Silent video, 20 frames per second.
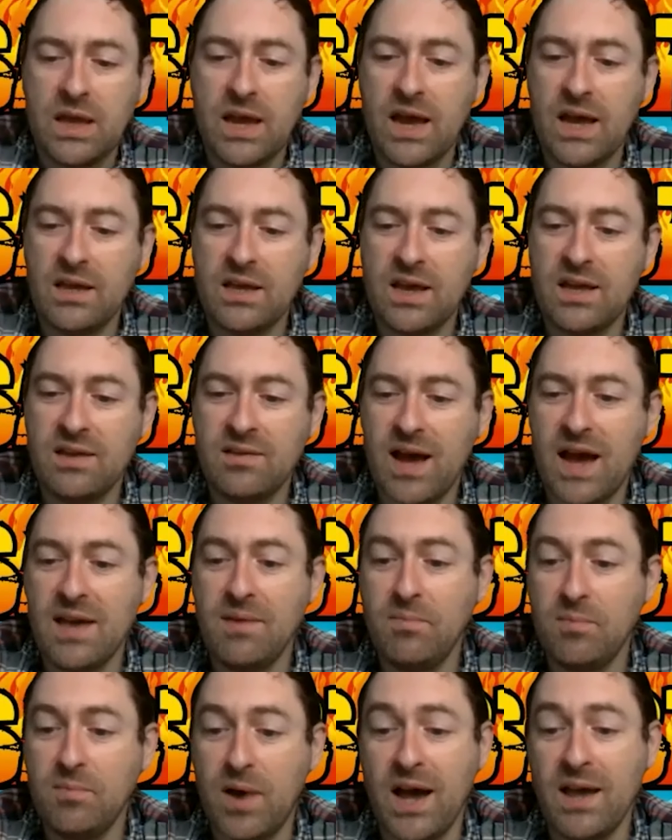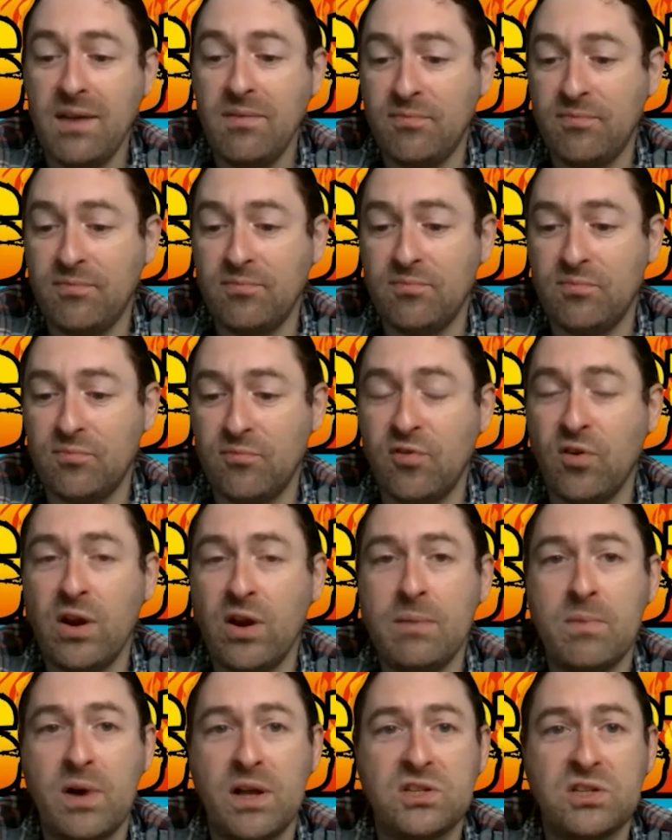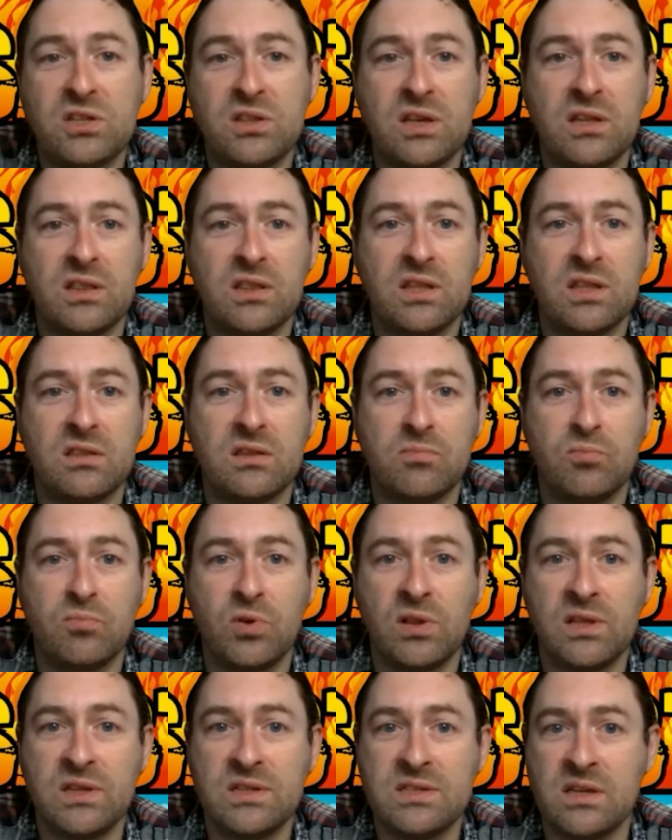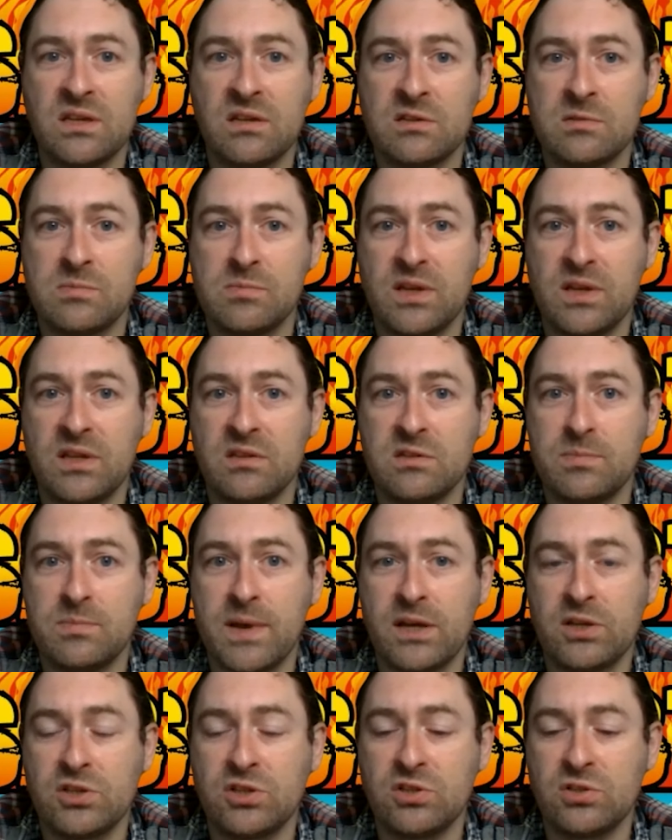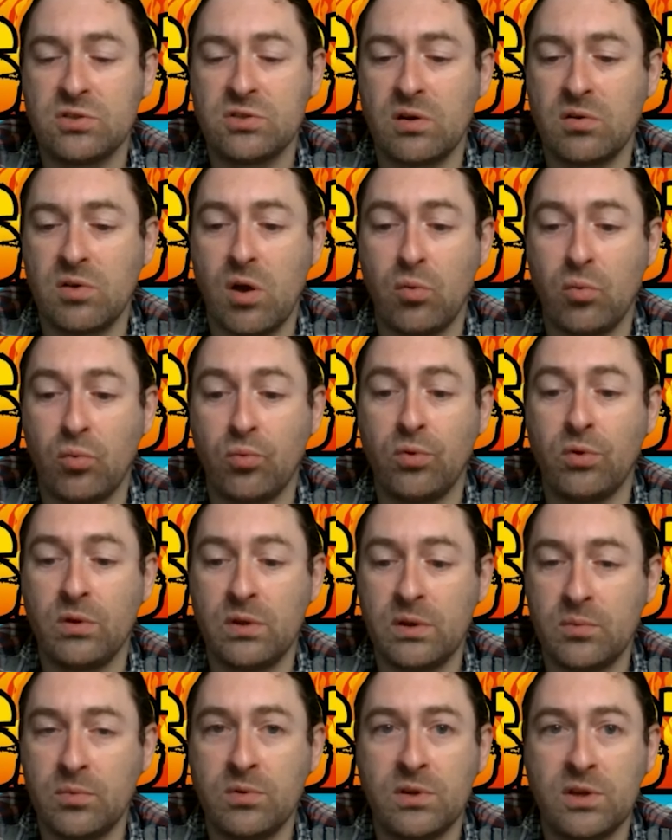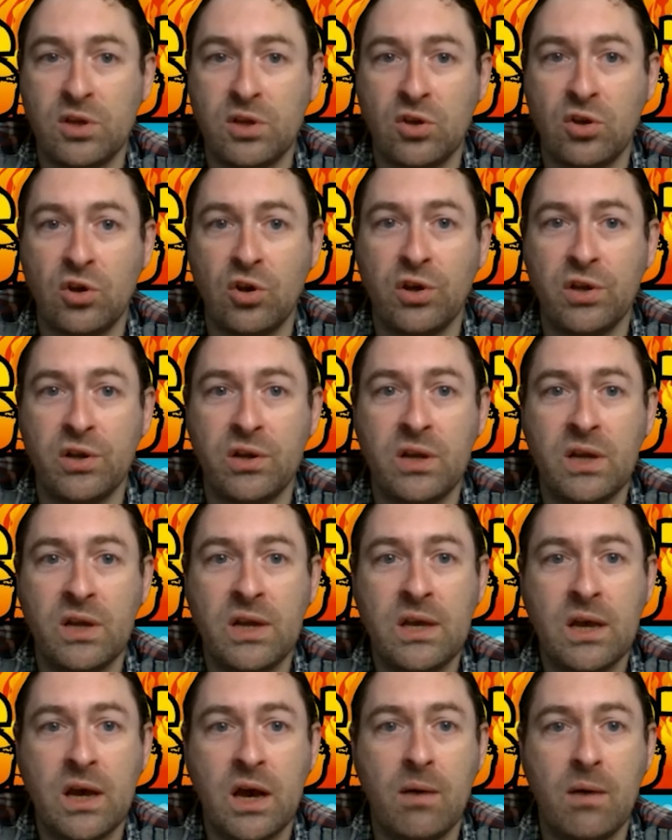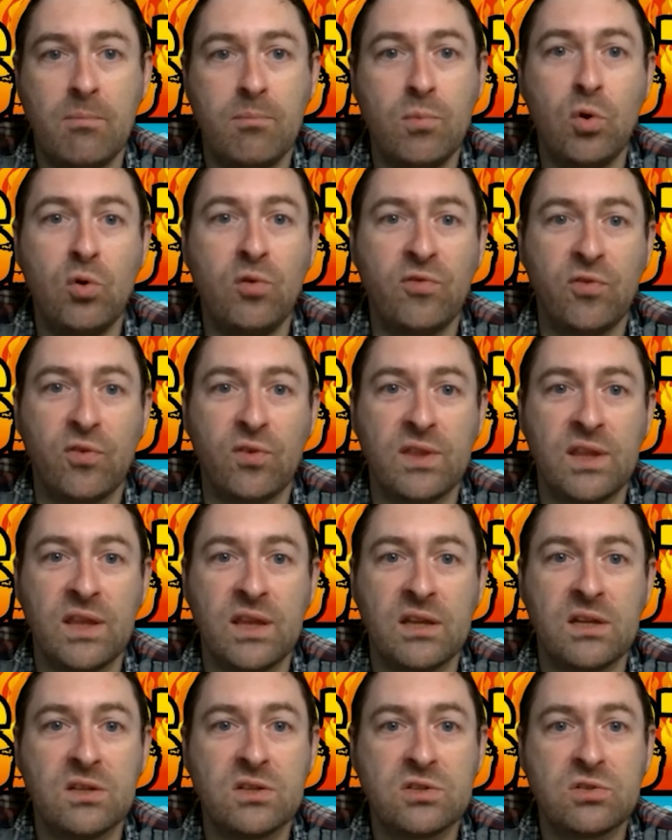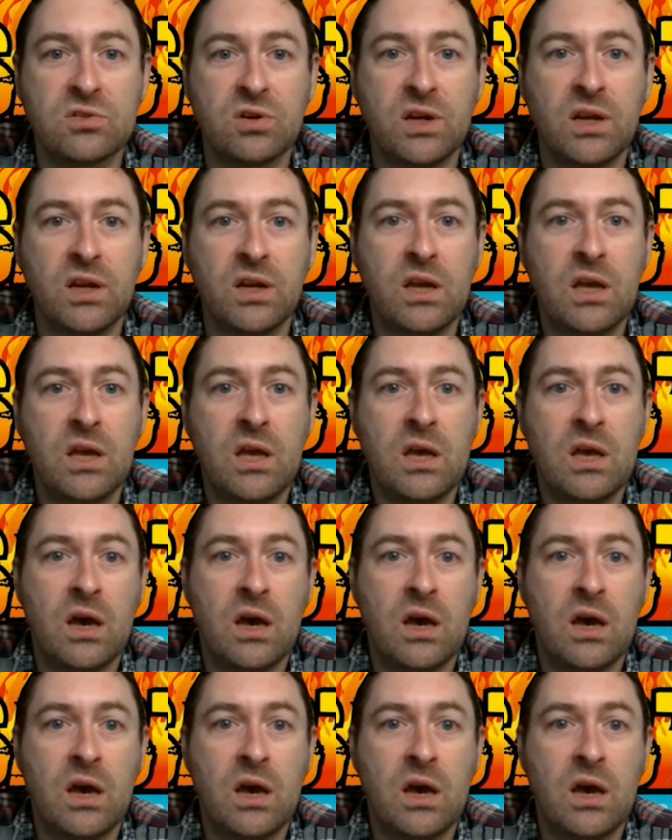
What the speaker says: Yeah, I very much think that the pre-listing inspections are a really, really good move for the industry